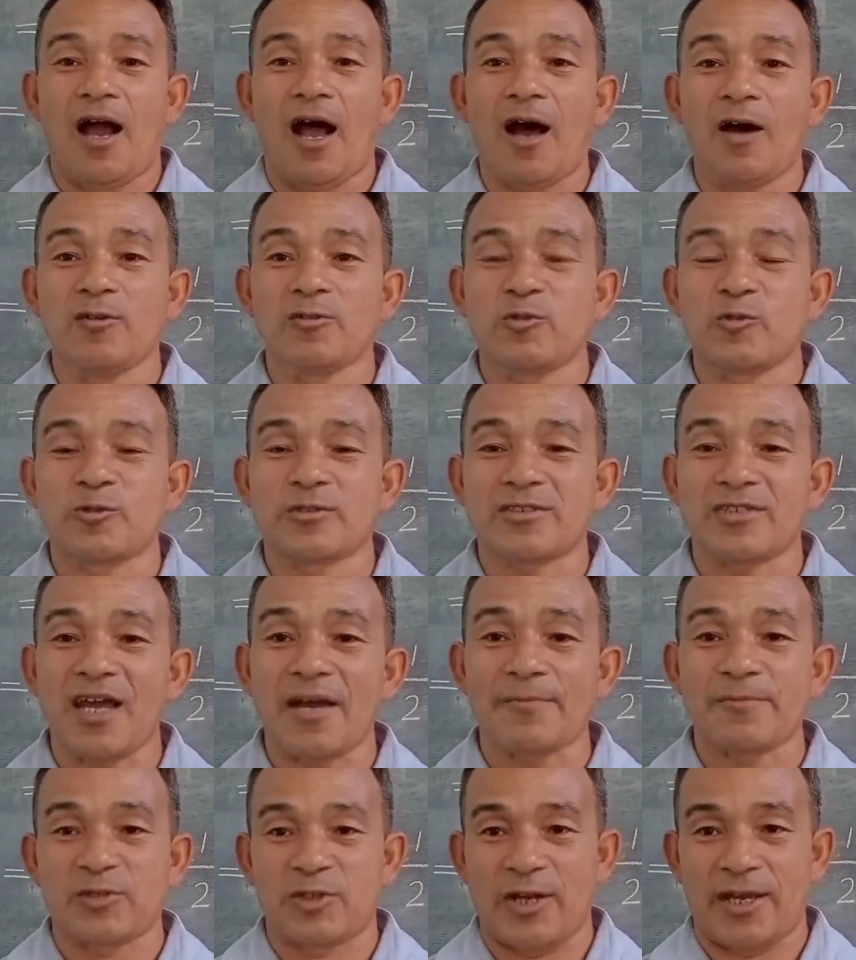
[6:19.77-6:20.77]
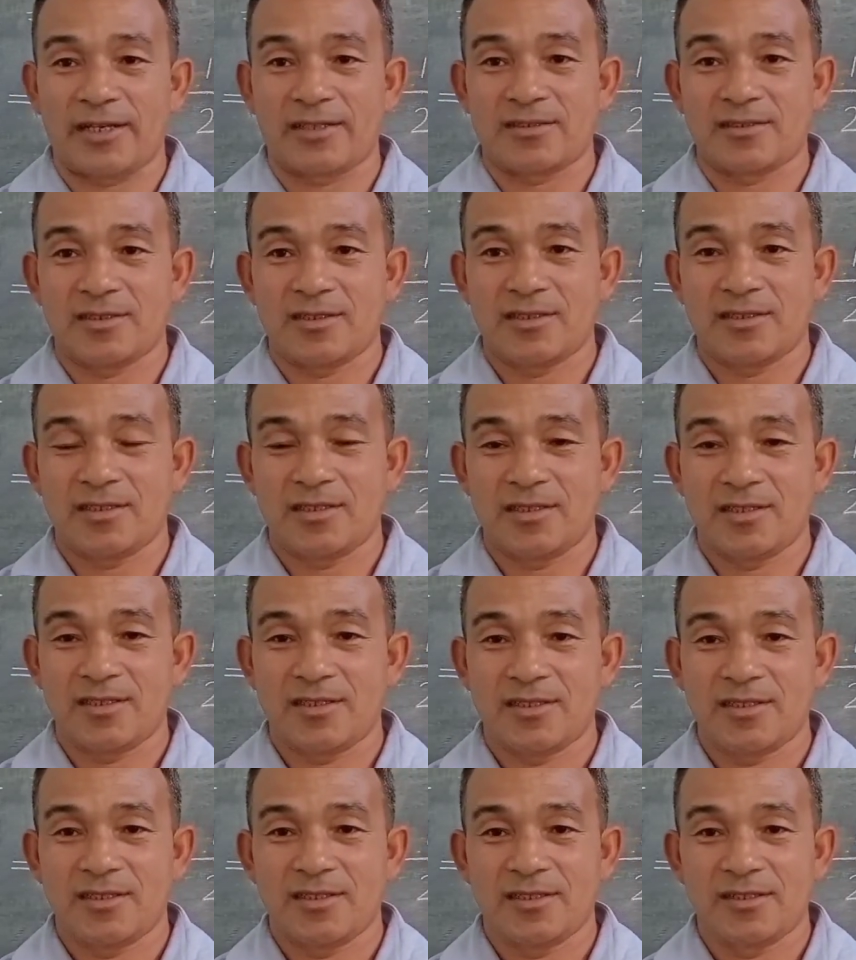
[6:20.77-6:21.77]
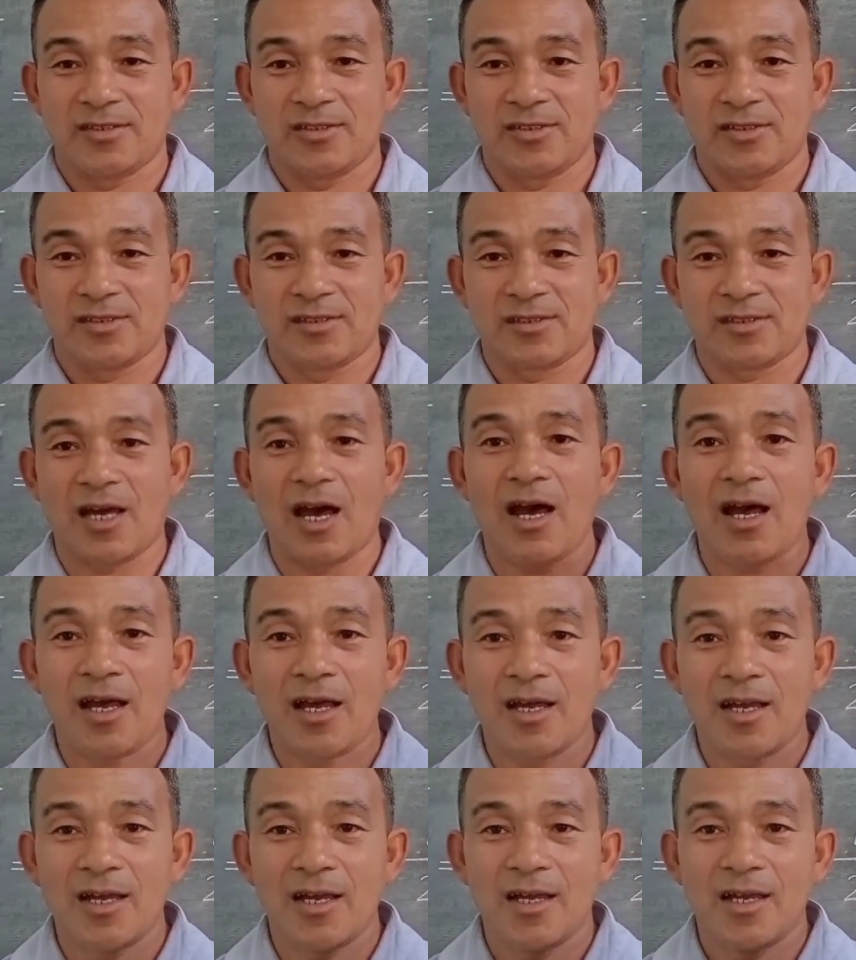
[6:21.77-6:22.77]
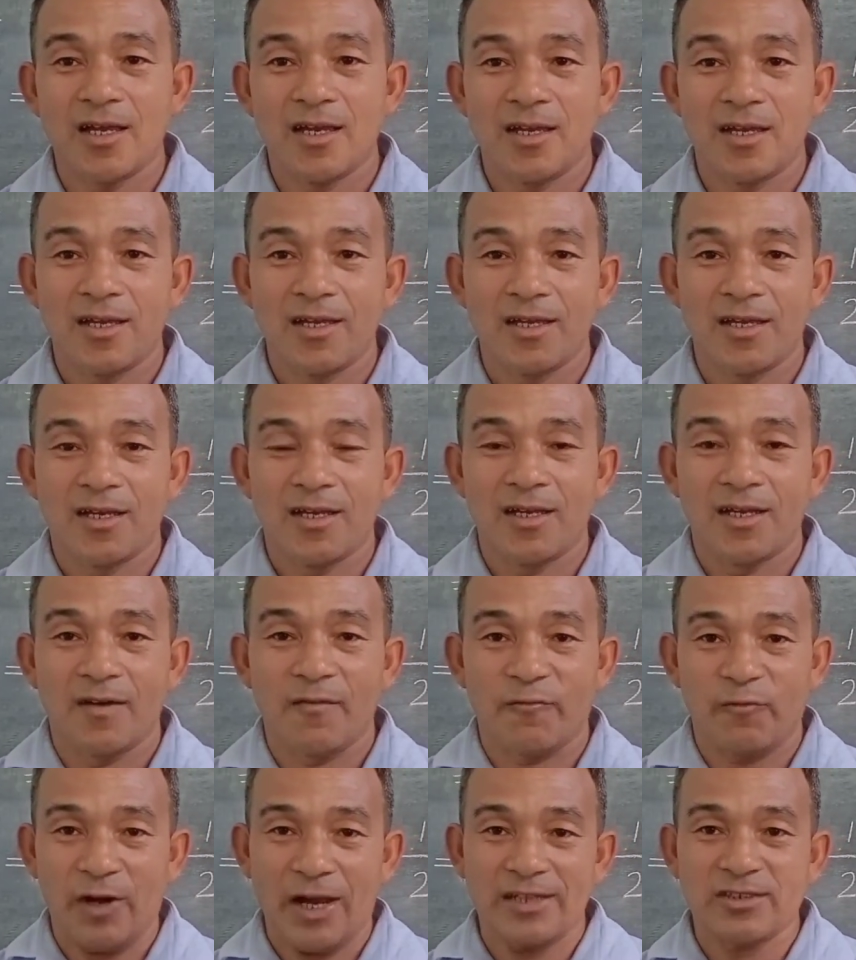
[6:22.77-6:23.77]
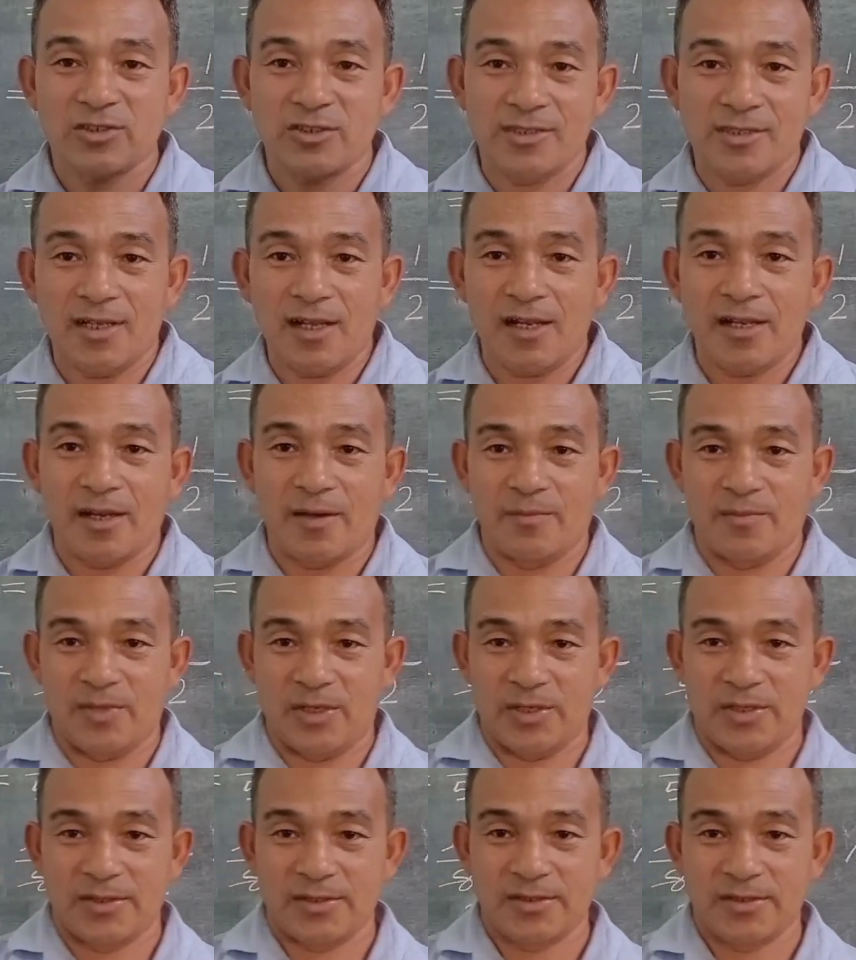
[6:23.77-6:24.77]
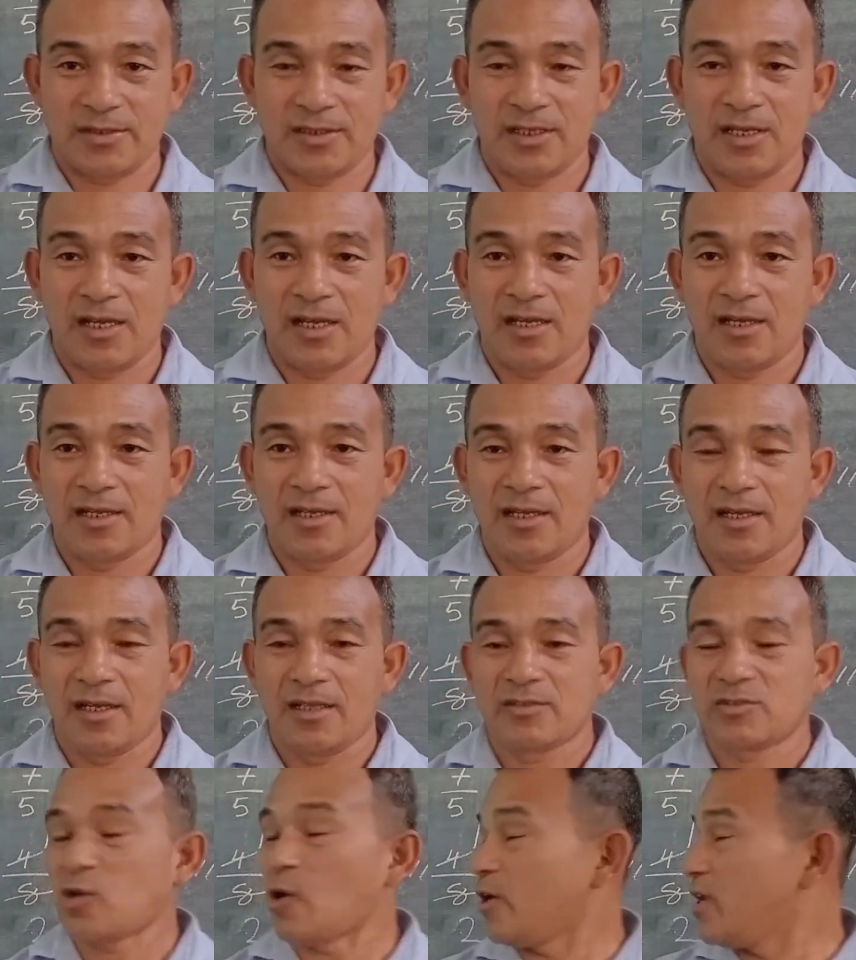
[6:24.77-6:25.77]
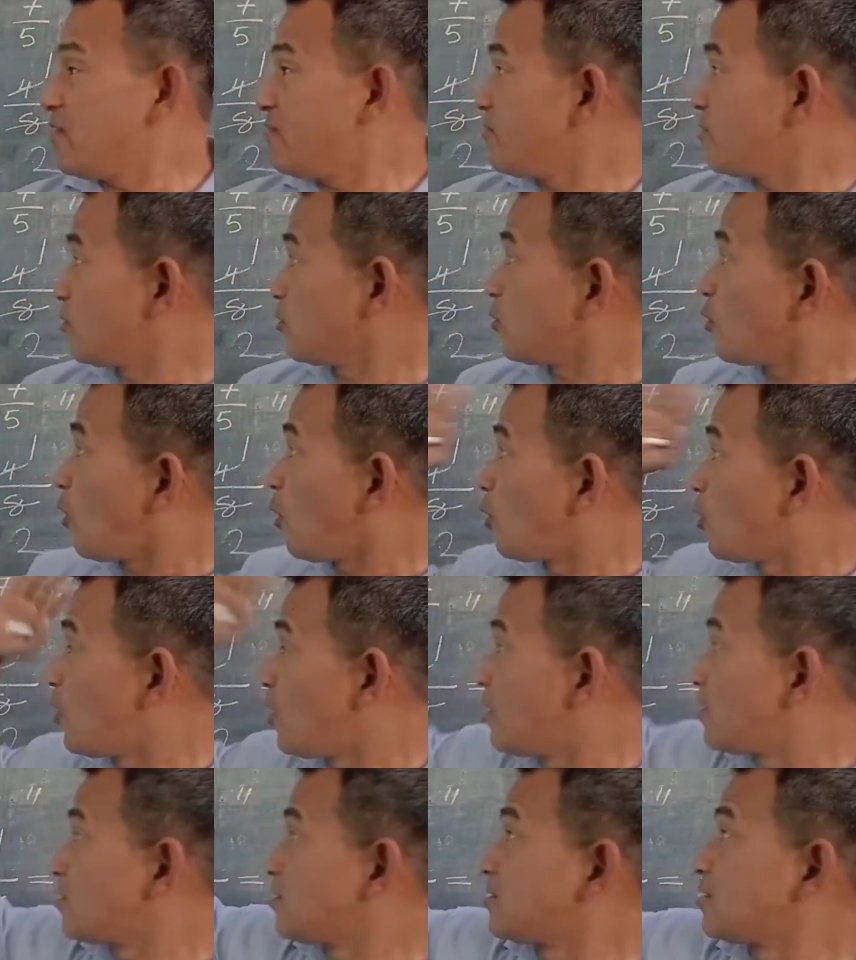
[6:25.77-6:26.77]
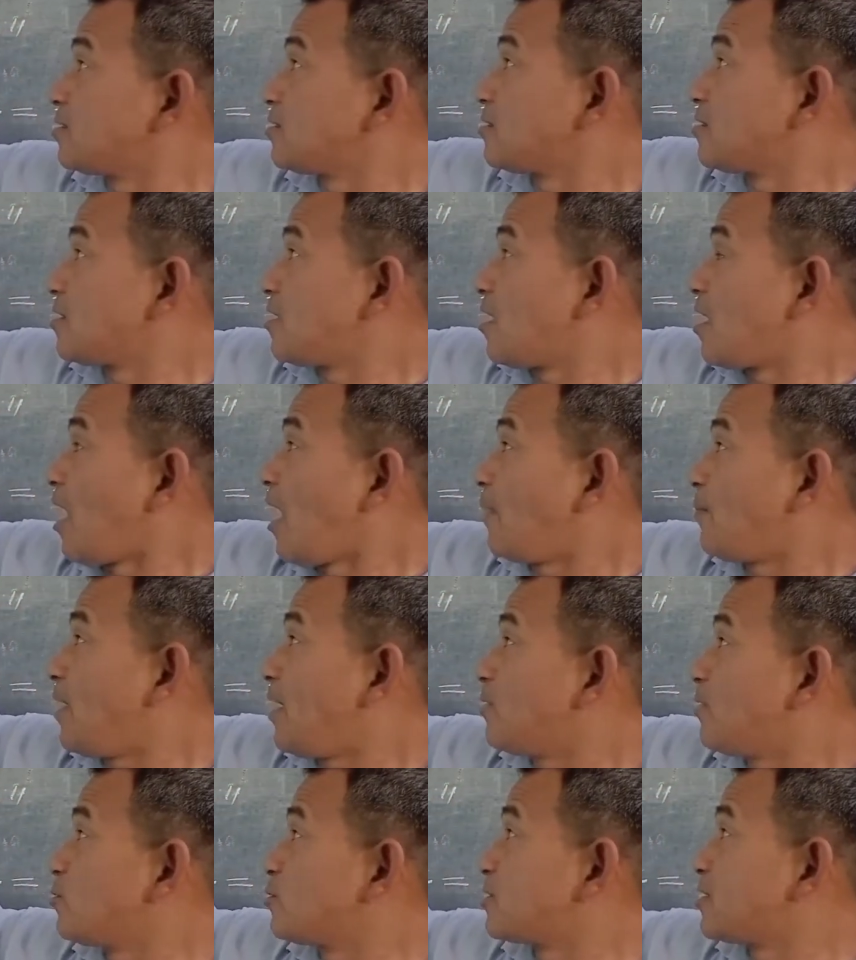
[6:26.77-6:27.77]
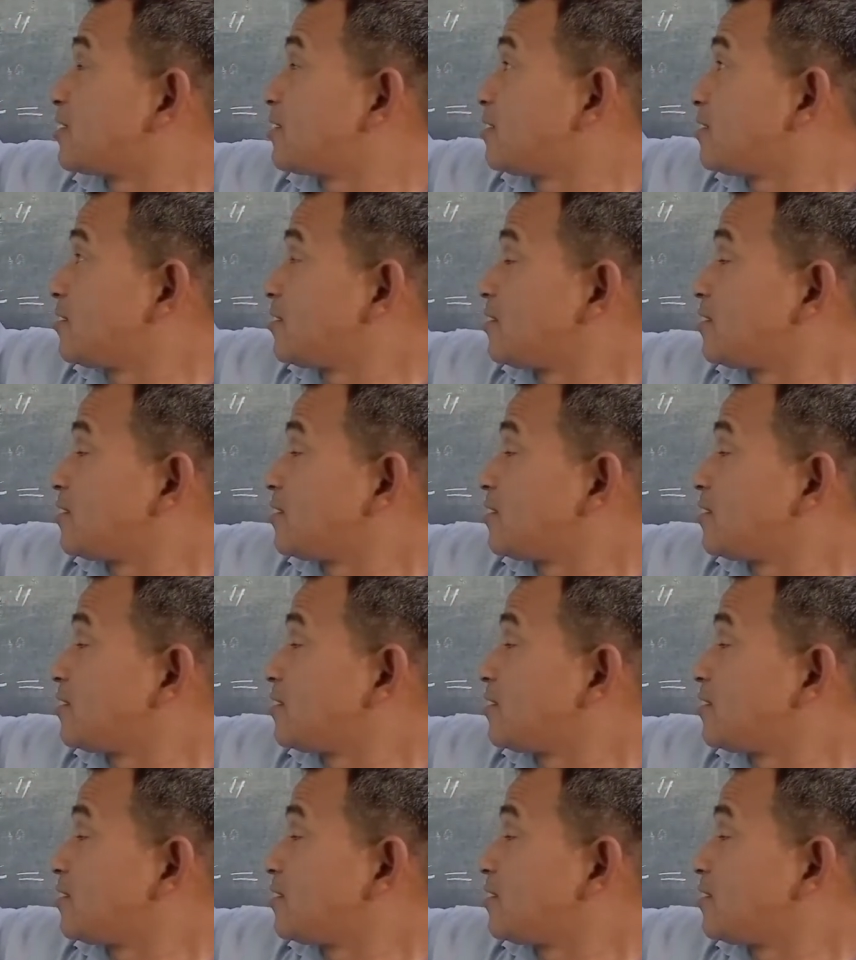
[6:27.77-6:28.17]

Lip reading: how to subtract the fractional number. So if you know about